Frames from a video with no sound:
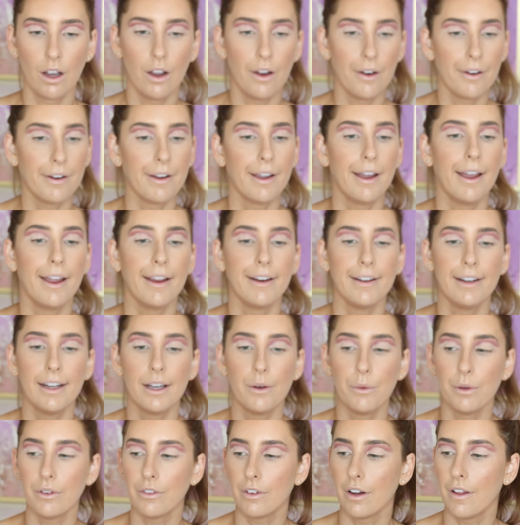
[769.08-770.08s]
Okay,
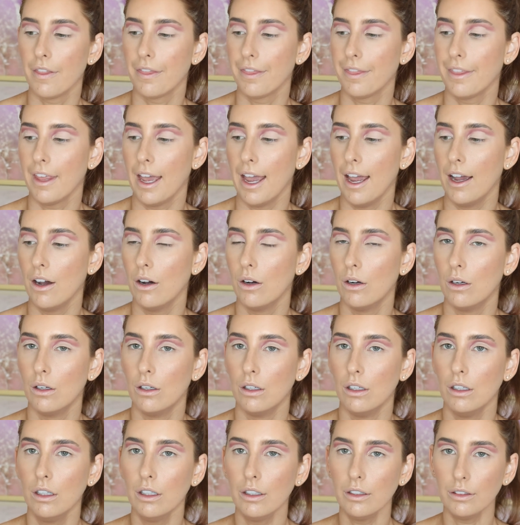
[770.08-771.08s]
now we've got that
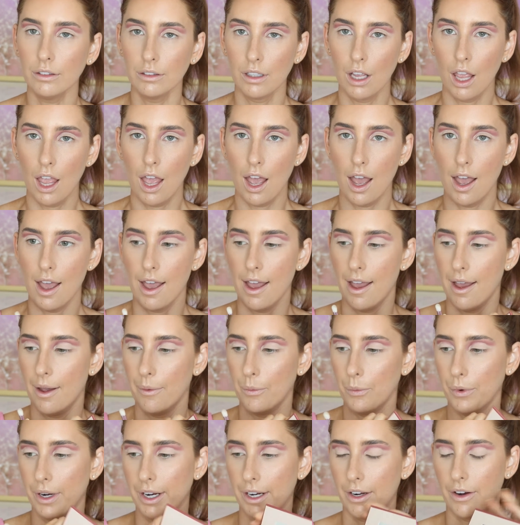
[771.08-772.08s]
on,
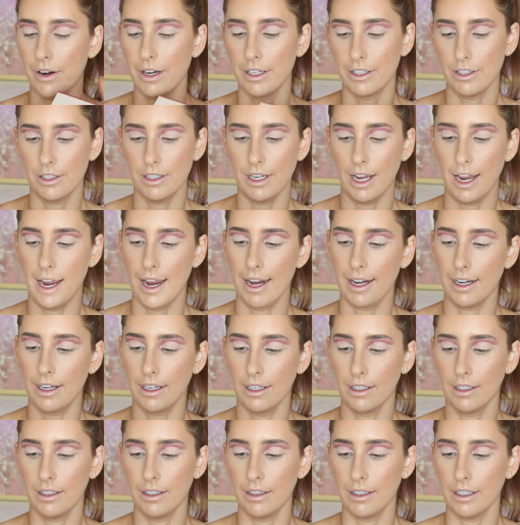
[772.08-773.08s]
we're going to take
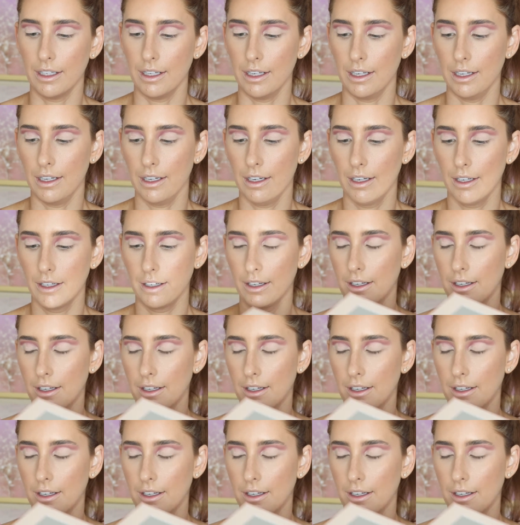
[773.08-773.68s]
the